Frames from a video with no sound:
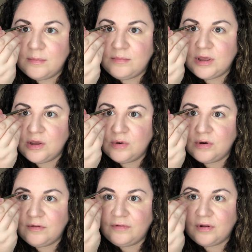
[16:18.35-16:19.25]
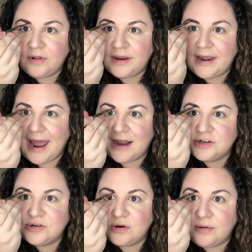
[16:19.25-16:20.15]
beautiful,
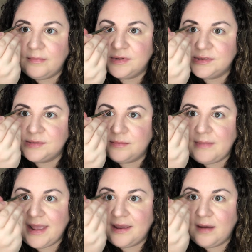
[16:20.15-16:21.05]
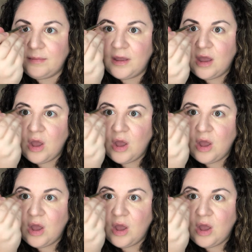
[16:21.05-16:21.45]
natural makeup